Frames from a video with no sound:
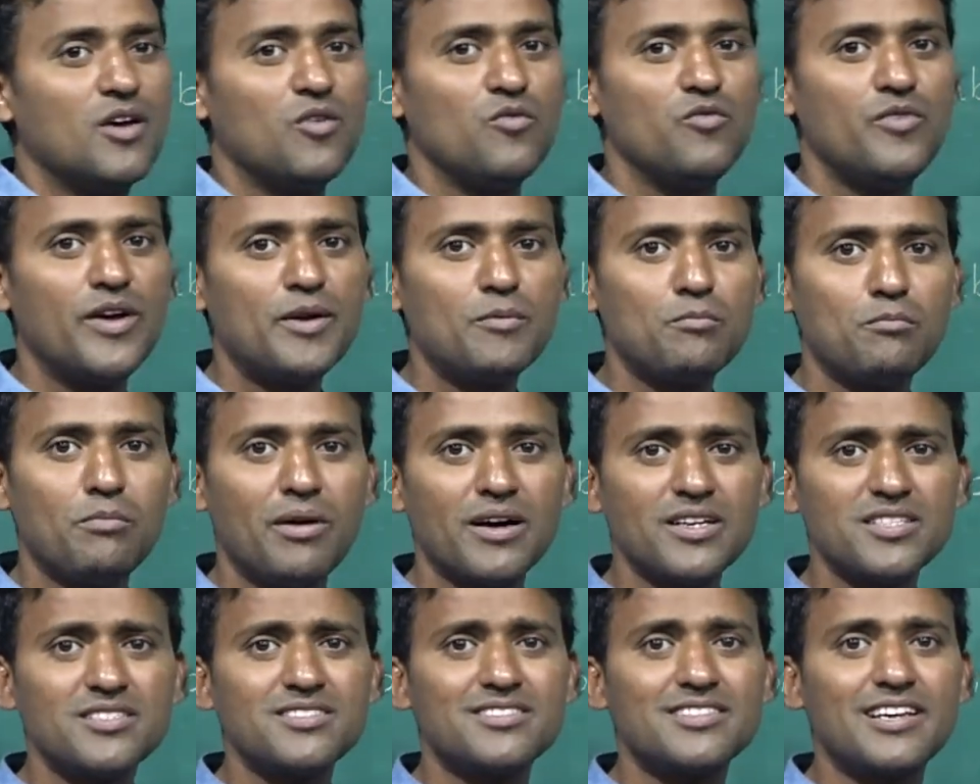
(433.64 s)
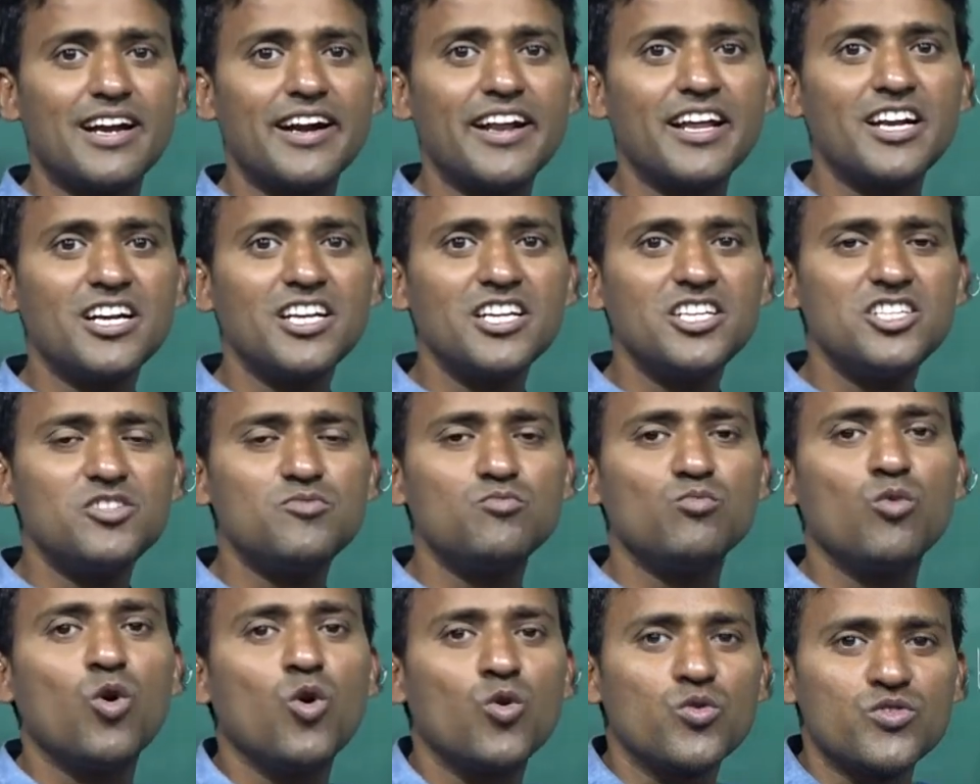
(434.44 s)
When bus suddenly
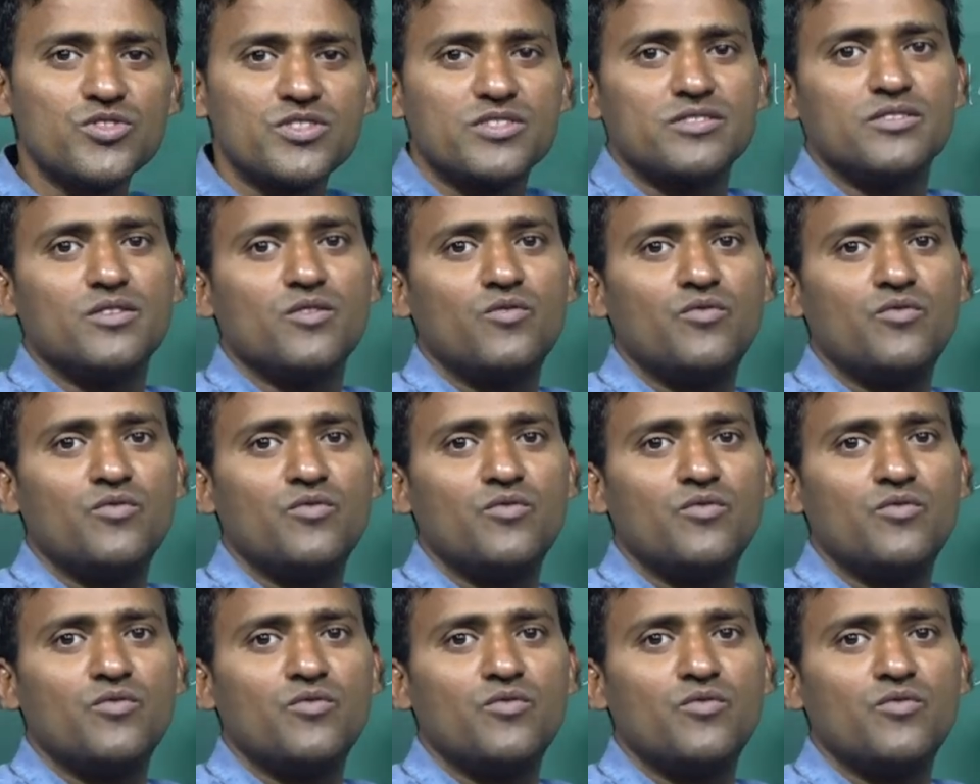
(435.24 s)
moves,